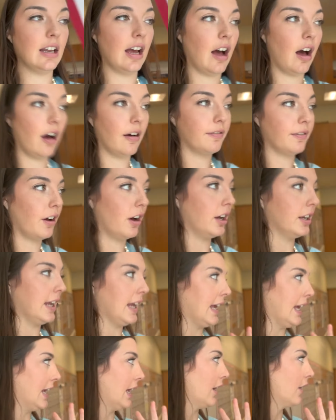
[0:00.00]
off on
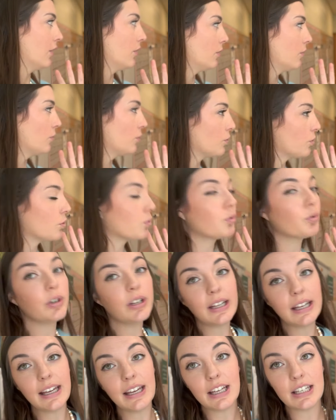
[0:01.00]
a
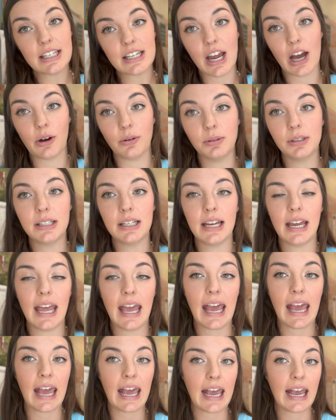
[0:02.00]
really good note
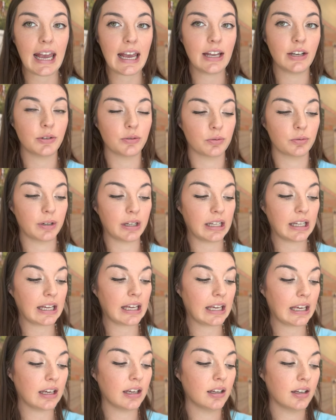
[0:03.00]
and
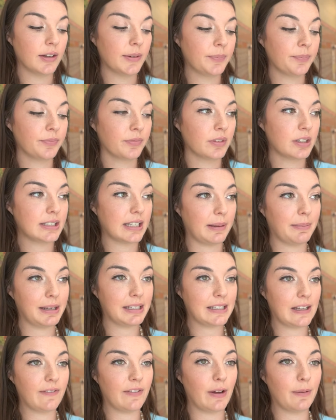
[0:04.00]
really set
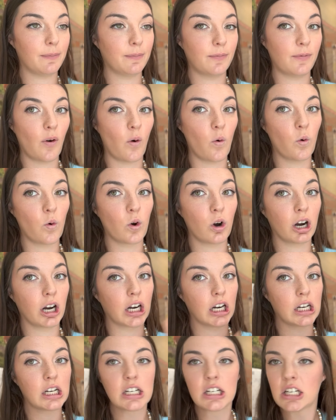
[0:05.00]
myself up
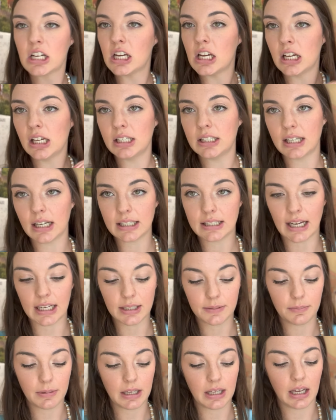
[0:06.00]
for success,
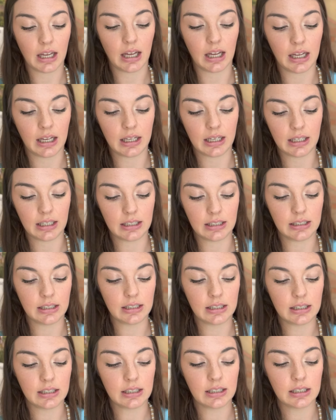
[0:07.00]

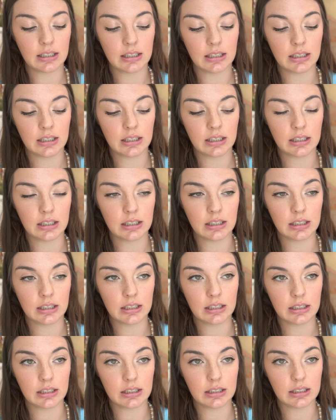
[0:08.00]
because
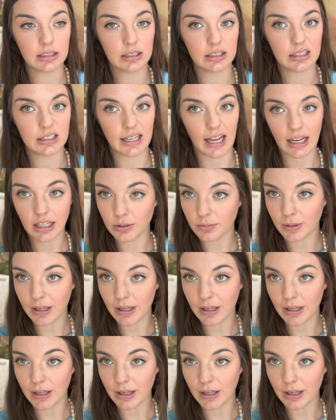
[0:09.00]
next